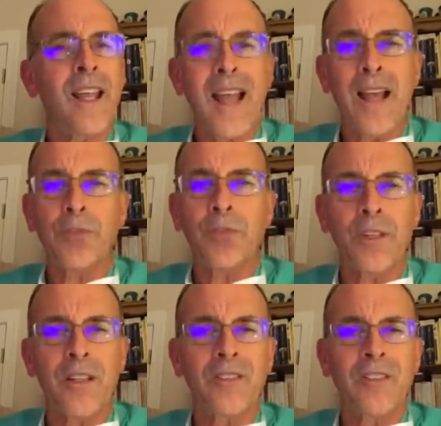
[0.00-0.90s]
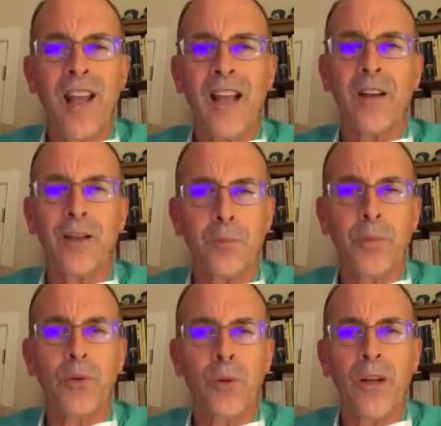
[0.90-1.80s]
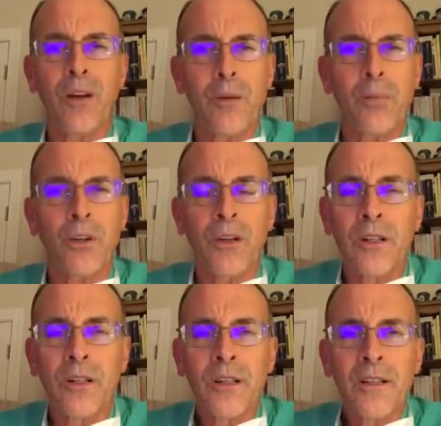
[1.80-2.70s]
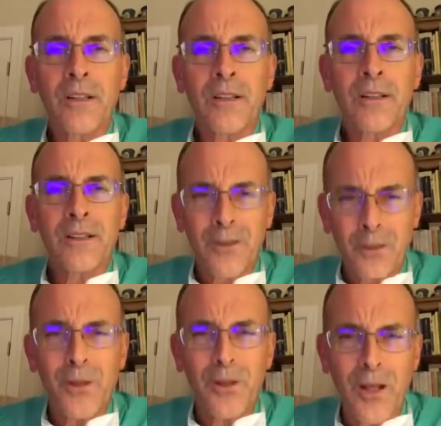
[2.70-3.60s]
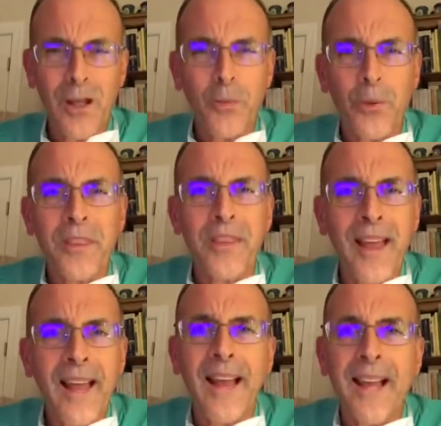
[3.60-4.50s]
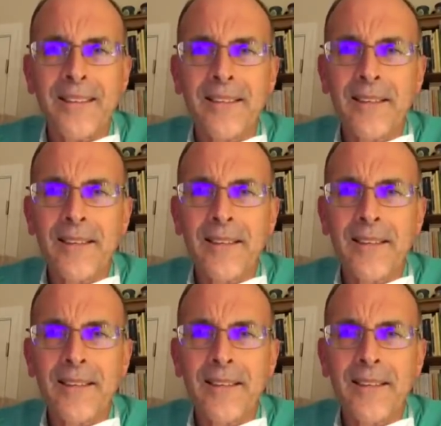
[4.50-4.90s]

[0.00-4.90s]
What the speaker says: after the attack on Pearl Harbor. Good luck with that.